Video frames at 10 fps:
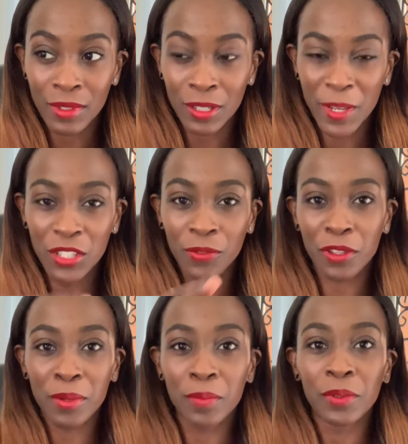Especially for
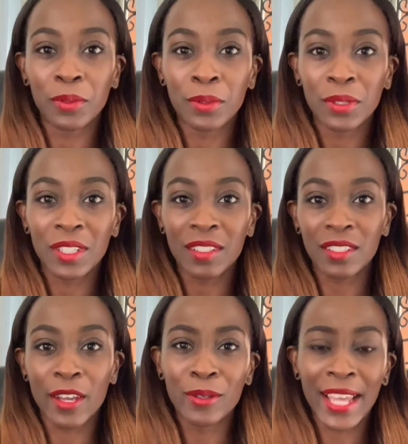the people that
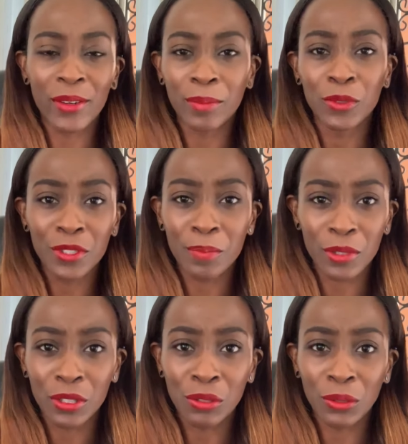say, "Oh yeah, no, I'm not
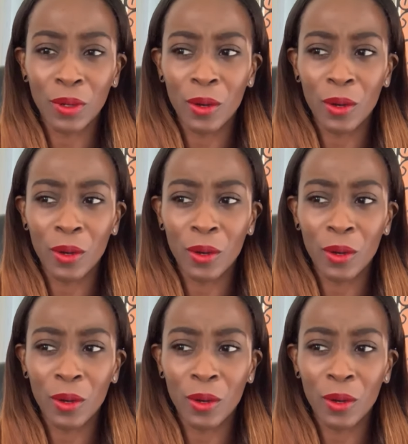spiritual.